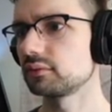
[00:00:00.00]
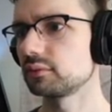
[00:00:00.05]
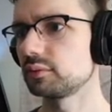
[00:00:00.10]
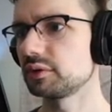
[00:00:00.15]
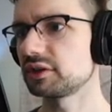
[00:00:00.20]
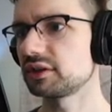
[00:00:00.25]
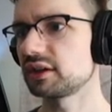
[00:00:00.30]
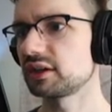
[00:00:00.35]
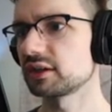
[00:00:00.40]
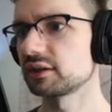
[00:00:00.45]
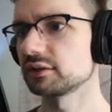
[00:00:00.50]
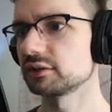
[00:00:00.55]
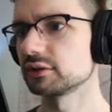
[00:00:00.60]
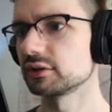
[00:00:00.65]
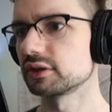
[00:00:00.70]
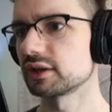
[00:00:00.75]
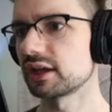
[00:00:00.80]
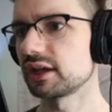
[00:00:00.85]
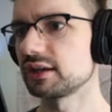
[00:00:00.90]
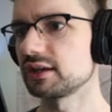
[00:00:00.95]
We can't
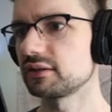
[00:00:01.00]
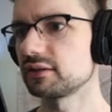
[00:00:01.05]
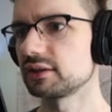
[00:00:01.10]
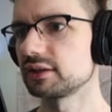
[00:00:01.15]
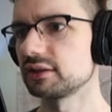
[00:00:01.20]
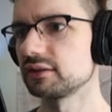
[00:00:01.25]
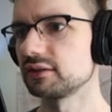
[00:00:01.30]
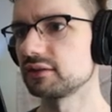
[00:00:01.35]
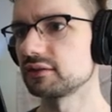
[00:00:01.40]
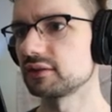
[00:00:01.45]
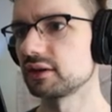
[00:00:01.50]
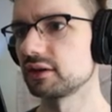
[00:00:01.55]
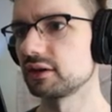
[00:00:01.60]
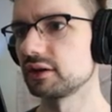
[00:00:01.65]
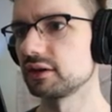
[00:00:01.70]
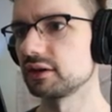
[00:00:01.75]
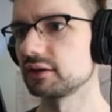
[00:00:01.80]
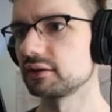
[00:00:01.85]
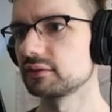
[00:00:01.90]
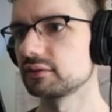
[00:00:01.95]
alert anything in this
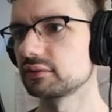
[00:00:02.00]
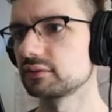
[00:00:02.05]
area.